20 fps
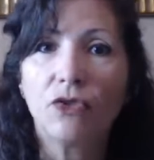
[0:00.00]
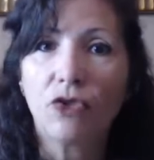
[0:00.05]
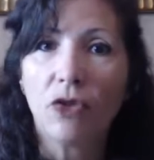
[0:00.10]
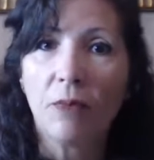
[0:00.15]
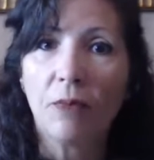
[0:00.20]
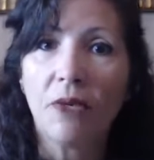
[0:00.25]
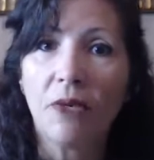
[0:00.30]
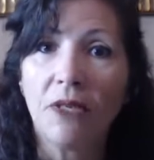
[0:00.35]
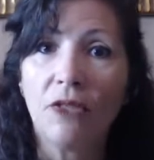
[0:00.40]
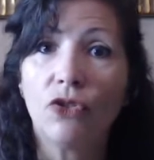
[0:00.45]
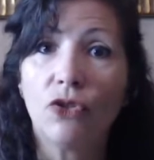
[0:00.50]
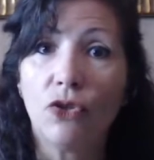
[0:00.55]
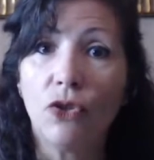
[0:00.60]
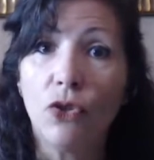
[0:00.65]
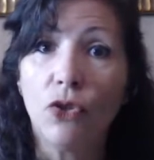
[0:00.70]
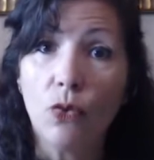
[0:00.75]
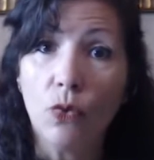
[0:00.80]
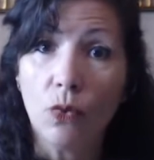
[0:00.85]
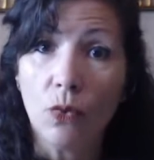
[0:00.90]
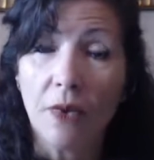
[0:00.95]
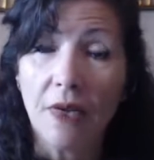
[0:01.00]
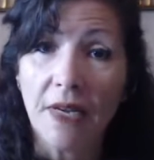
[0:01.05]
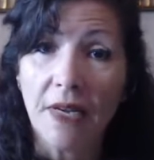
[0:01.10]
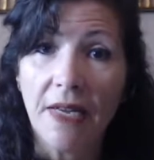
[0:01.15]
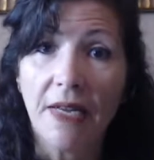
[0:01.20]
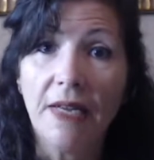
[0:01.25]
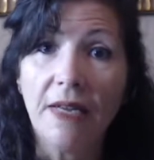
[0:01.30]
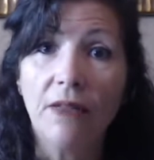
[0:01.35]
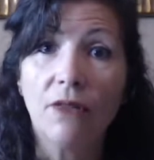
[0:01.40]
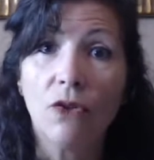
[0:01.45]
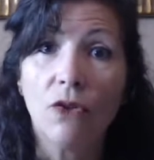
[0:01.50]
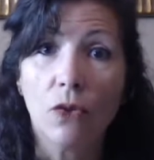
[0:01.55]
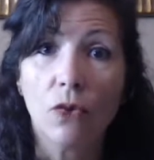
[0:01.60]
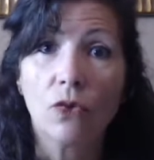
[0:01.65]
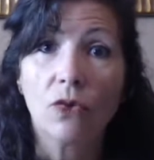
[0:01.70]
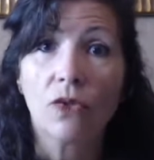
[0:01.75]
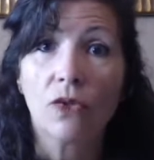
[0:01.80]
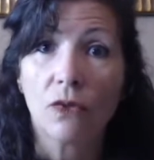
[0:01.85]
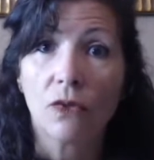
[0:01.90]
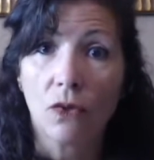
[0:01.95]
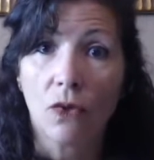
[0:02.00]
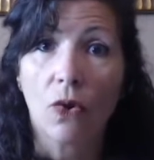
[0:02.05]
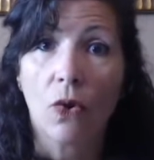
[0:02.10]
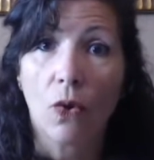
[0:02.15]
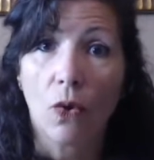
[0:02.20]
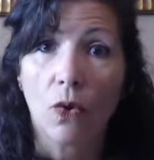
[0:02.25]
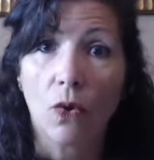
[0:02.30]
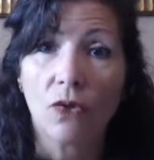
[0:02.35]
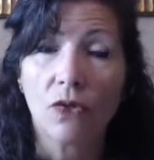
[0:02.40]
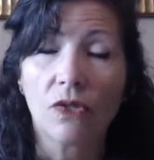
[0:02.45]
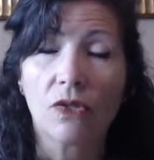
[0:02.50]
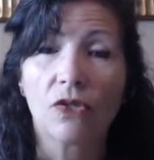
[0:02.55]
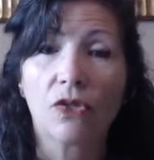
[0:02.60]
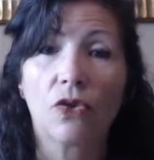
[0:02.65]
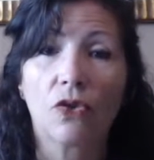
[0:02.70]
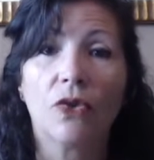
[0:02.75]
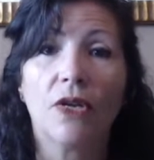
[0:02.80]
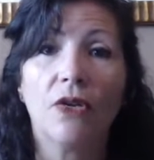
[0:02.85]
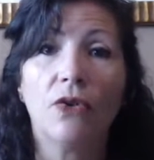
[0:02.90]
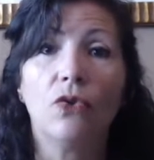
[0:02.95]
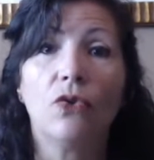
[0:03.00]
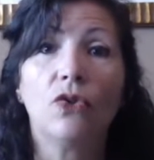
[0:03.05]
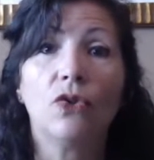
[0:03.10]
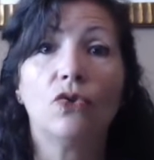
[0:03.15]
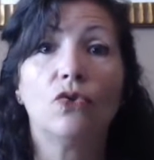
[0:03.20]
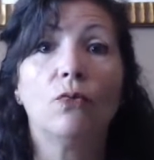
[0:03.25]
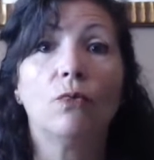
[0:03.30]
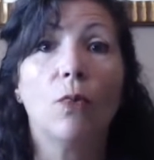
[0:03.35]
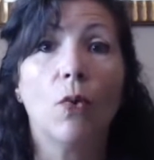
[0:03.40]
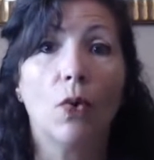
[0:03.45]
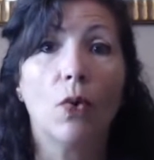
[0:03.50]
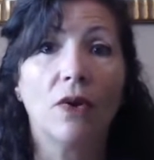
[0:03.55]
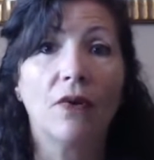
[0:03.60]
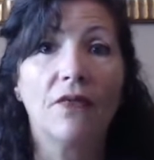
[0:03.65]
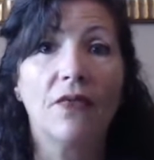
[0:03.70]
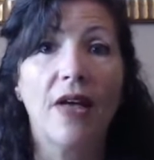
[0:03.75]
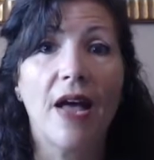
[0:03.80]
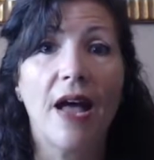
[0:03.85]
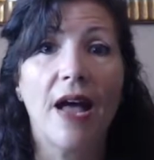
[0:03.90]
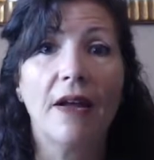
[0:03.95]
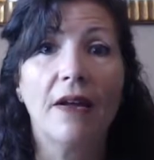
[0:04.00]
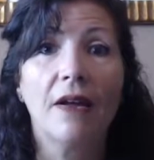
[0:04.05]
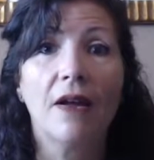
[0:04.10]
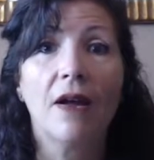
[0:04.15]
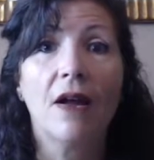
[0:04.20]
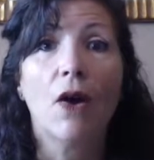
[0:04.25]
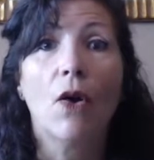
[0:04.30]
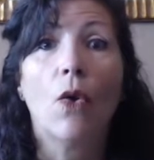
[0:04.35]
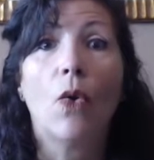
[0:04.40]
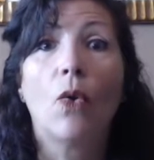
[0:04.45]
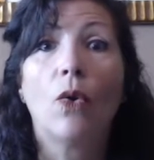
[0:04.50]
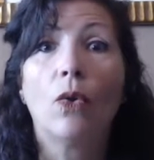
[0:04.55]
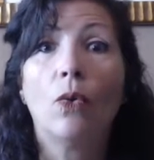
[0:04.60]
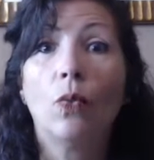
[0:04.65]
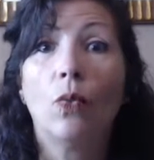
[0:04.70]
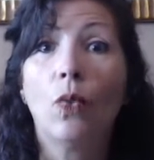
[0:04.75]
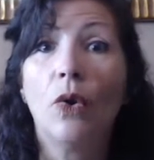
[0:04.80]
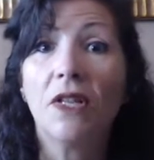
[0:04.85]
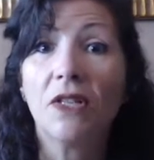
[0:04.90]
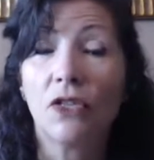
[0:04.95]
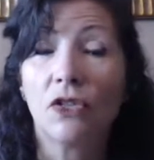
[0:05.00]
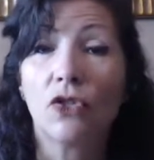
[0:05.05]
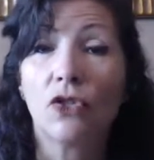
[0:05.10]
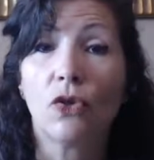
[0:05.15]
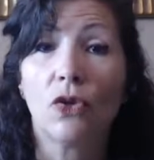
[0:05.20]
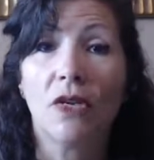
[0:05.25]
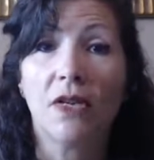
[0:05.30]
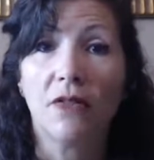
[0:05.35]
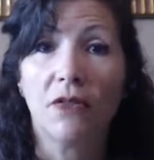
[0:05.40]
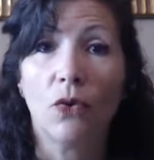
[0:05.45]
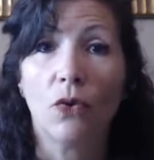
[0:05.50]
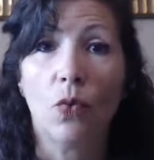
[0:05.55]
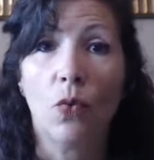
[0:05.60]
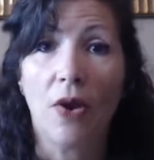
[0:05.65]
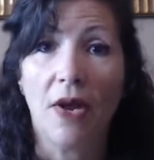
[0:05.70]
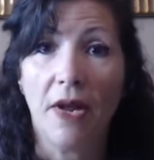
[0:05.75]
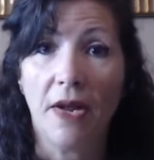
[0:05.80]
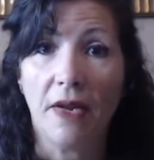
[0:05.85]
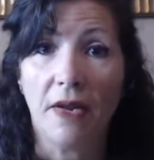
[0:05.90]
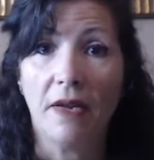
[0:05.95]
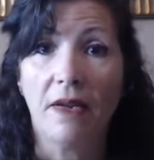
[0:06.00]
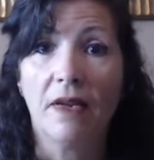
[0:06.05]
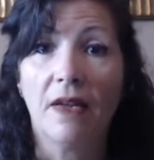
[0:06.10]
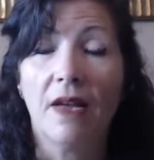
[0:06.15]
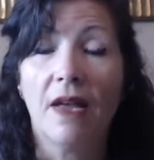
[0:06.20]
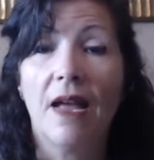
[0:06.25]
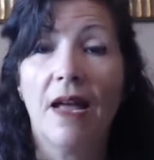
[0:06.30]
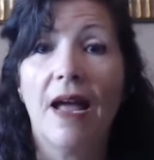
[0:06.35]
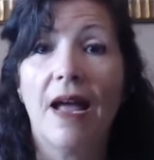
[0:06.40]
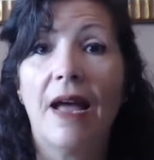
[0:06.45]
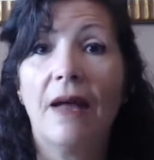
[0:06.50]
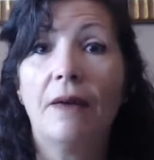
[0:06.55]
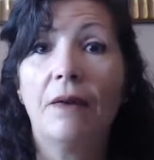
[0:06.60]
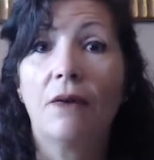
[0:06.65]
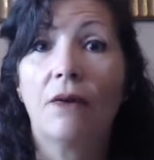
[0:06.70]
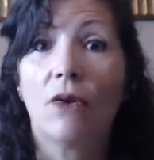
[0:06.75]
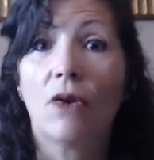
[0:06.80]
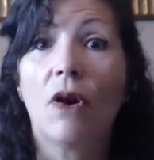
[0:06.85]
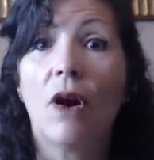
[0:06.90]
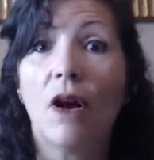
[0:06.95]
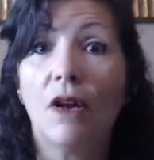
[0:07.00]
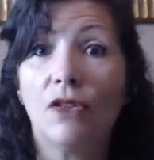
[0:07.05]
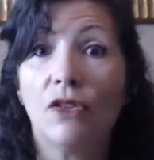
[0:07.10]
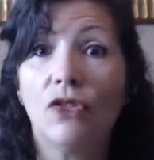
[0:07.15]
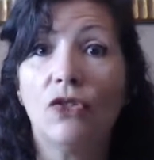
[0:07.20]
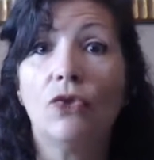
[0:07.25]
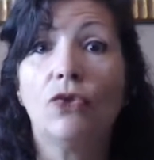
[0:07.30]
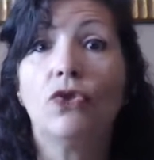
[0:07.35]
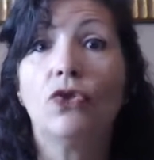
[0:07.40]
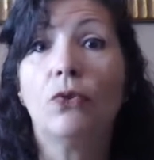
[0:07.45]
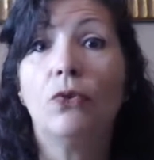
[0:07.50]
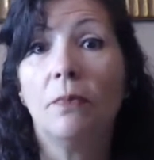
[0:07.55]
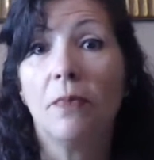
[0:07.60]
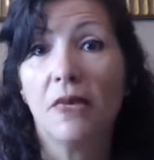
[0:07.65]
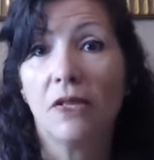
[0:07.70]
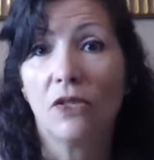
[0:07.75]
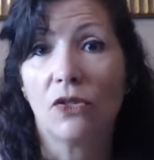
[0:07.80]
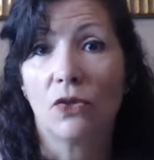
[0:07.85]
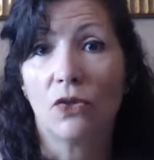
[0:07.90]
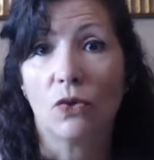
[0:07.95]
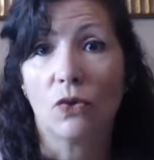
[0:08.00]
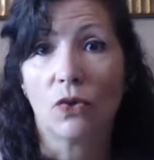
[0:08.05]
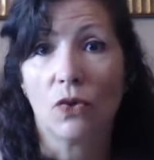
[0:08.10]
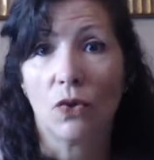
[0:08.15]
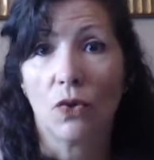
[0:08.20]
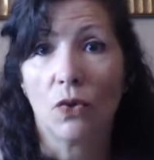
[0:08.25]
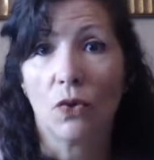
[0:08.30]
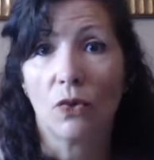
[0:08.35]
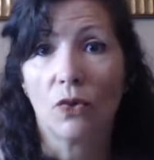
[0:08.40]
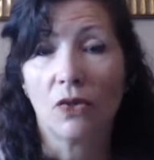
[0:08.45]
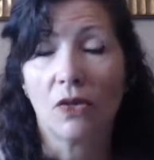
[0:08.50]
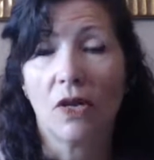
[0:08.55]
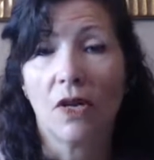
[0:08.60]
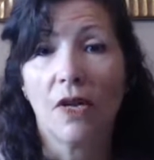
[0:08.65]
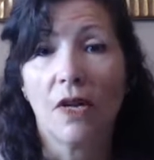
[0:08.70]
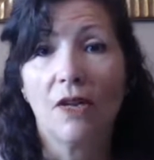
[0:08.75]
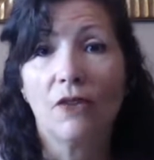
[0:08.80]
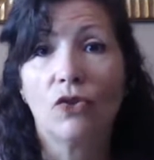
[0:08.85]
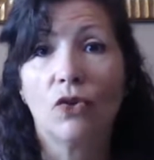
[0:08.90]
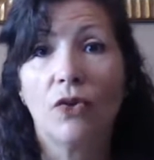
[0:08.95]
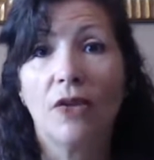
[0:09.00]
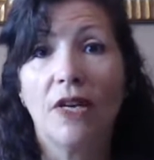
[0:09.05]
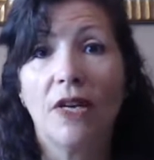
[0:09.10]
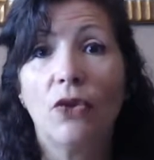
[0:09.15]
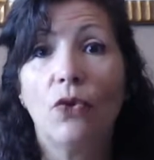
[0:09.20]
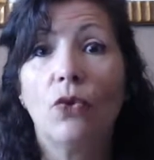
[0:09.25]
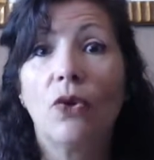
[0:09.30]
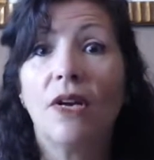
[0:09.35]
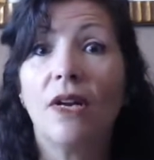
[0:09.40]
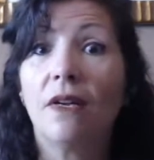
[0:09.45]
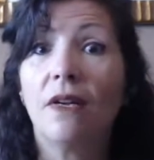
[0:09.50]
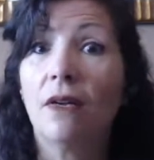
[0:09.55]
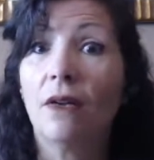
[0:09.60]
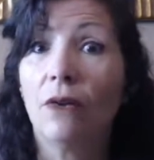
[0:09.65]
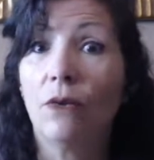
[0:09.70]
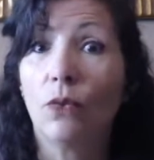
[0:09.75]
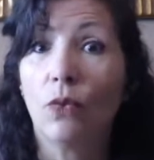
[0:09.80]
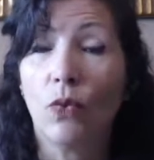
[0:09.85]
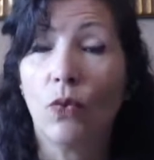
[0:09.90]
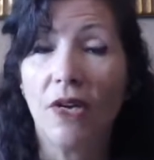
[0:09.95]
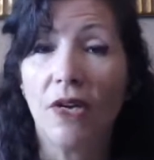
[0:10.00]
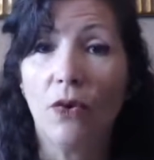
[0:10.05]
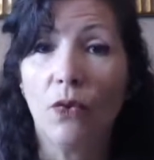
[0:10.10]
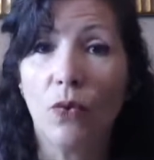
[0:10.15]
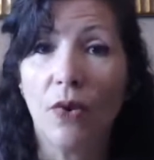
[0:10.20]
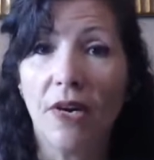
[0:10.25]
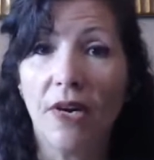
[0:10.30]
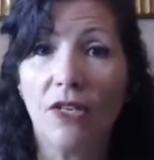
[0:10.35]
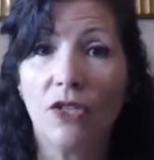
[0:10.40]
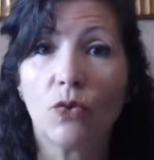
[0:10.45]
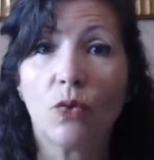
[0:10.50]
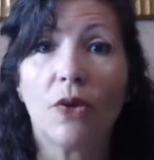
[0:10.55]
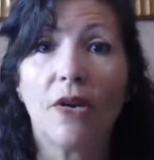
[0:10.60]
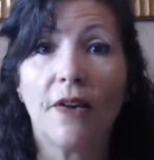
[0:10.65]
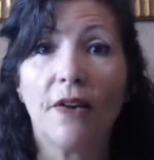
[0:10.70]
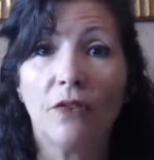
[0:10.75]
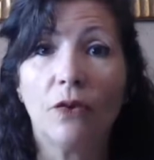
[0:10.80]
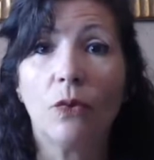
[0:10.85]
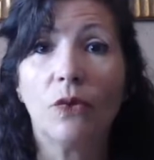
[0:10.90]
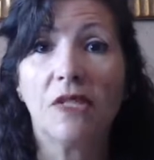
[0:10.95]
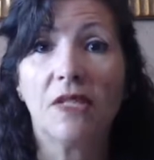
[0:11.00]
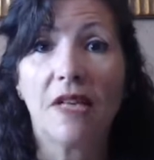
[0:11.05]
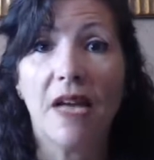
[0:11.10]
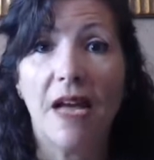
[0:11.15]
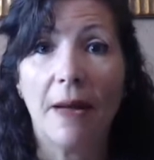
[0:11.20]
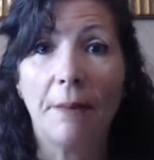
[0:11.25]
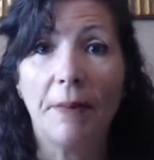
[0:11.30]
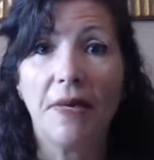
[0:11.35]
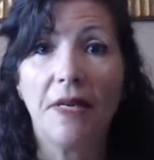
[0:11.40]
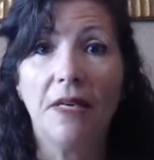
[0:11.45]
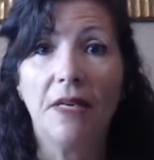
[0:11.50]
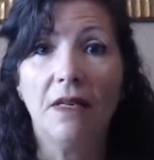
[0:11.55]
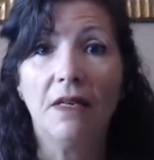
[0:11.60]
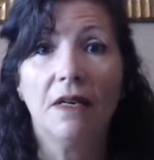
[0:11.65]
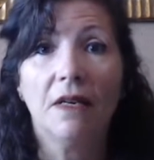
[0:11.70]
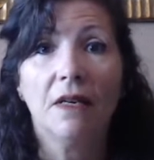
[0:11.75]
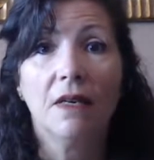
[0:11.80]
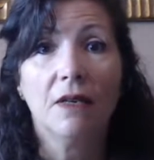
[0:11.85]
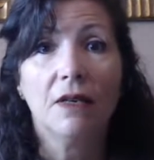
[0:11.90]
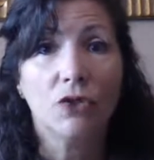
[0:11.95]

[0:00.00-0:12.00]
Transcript: contributed to you hitting those goals so that you could do more of that, or what stood in the way and caused you to miss those goals, so that you can rearrange whatever was happening,